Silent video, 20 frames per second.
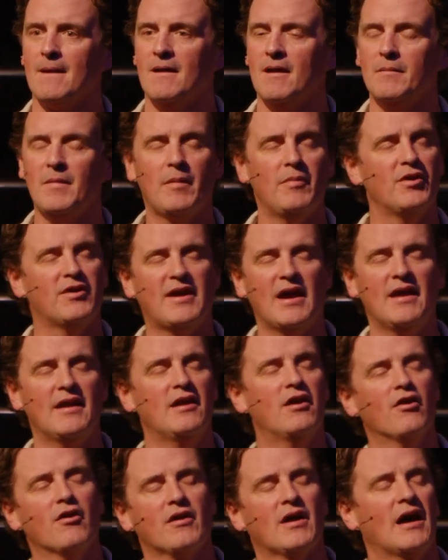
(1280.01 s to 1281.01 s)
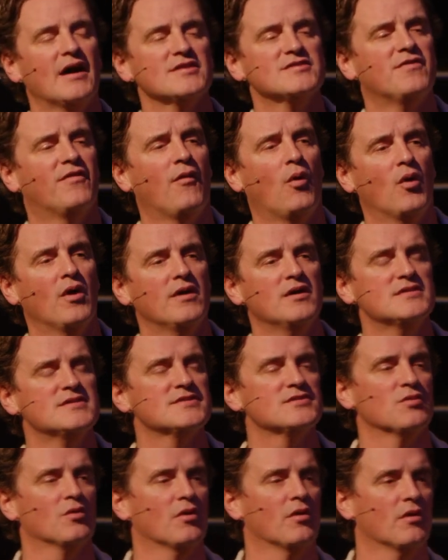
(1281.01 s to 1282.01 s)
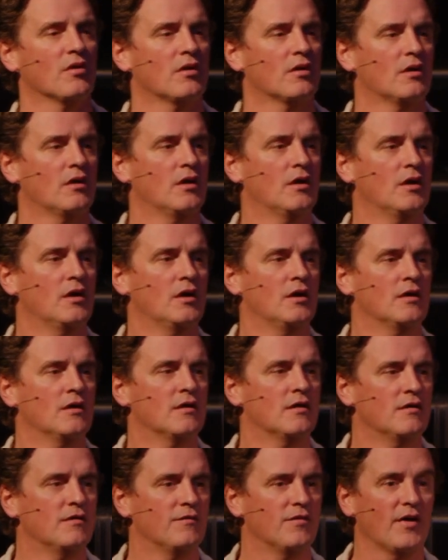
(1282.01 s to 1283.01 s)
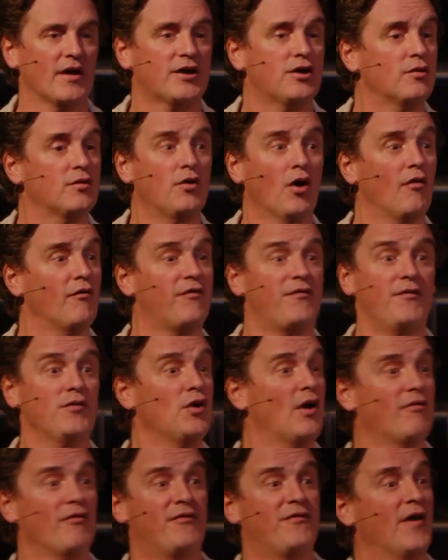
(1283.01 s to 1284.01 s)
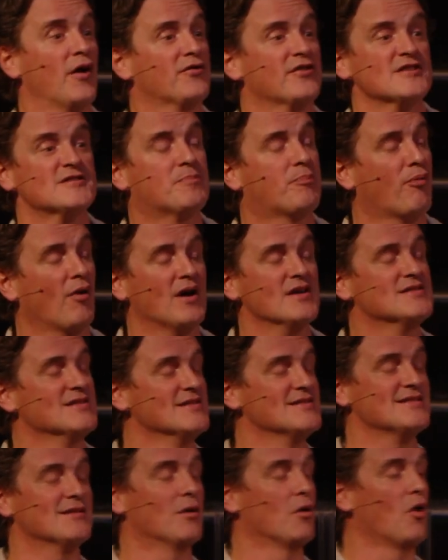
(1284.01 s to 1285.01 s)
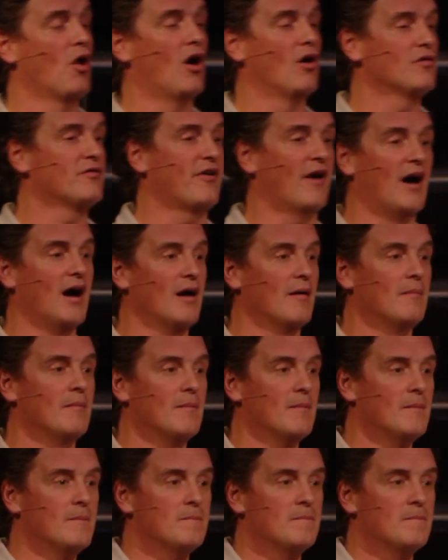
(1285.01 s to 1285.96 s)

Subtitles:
Like maybe you can't hear God's voice, or feel like you haven't felt His presence in a long time.